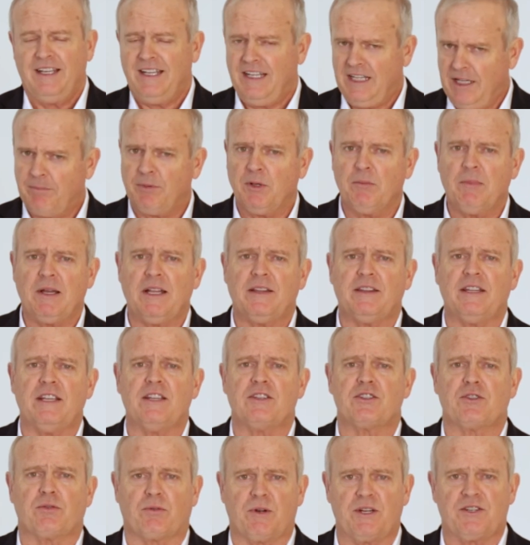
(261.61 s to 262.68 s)
Implement
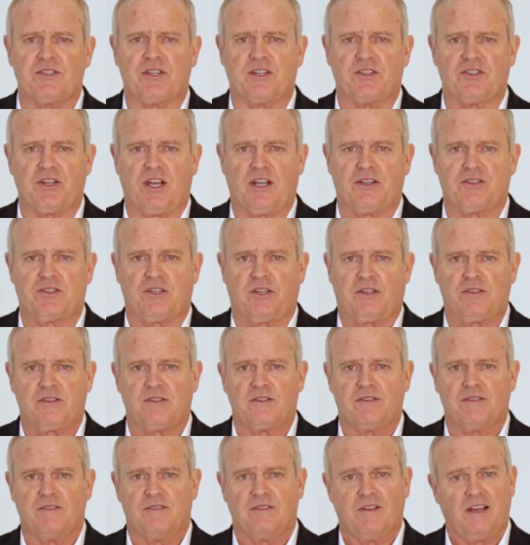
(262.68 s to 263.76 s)
these 3 suggestions.